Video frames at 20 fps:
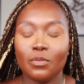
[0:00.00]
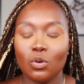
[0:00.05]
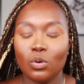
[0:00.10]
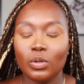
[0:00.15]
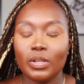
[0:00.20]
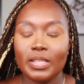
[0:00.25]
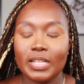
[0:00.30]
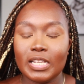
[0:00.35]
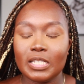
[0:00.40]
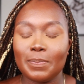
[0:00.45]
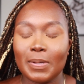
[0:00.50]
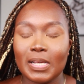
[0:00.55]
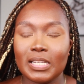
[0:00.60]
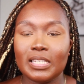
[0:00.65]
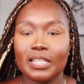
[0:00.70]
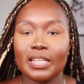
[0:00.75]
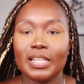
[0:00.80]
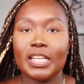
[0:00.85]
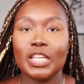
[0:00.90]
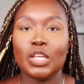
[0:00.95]
for all of these
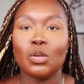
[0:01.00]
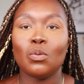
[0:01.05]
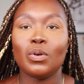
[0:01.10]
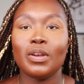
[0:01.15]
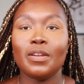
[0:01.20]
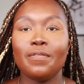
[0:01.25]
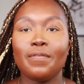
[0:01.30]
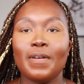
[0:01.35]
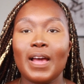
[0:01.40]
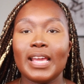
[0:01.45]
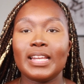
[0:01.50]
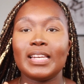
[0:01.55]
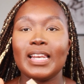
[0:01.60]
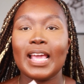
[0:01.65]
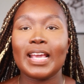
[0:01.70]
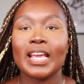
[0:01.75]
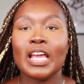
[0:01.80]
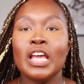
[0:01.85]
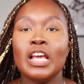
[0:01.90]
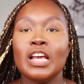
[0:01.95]
basically, you want to find
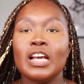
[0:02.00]
like